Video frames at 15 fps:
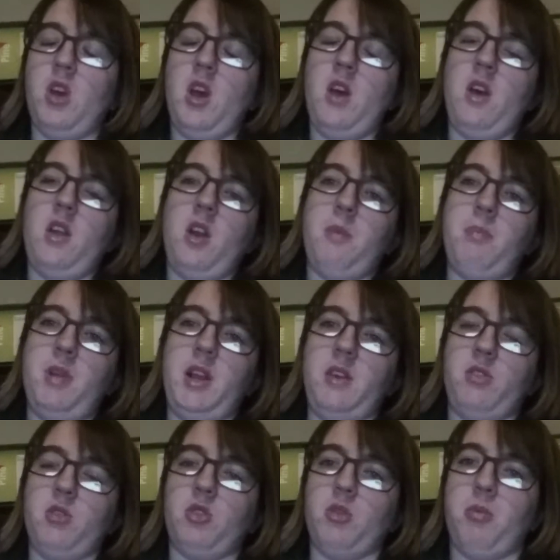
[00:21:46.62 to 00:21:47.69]
and I
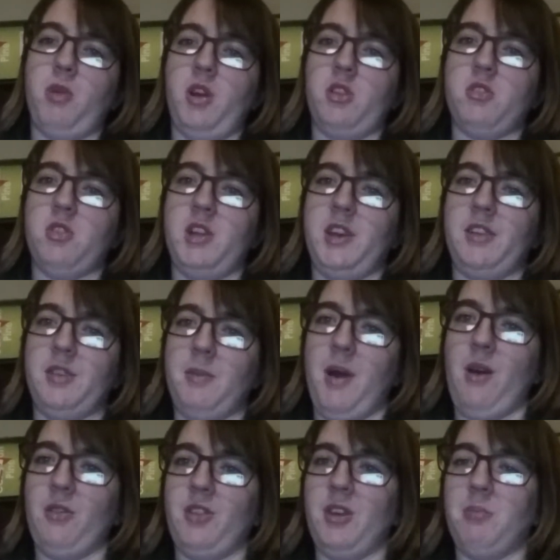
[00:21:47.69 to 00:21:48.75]
believe there was a press release
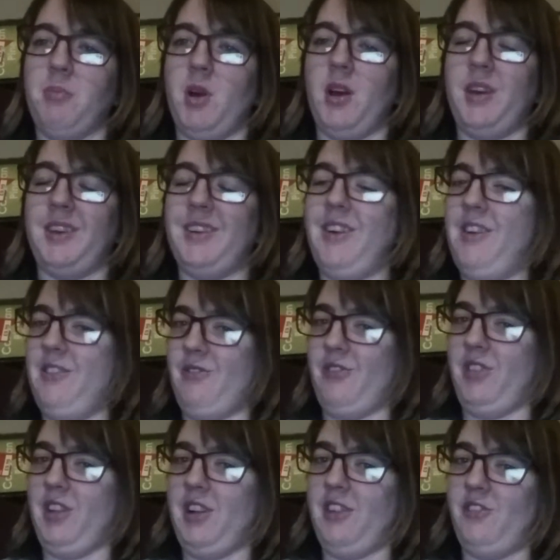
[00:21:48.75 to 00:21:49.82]
about it, but I can't
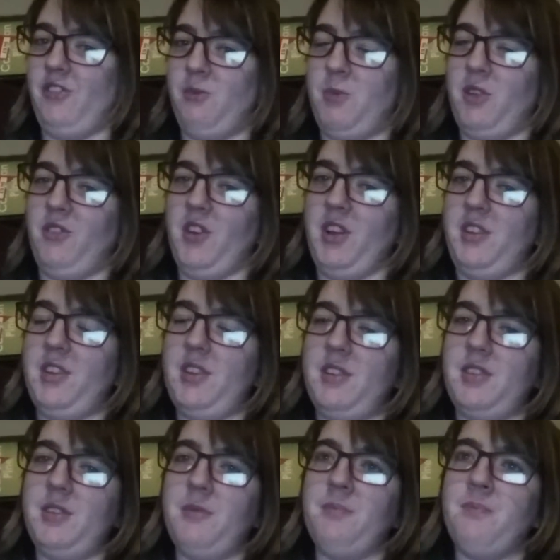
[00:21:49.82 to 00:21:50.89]
for the life of me find it.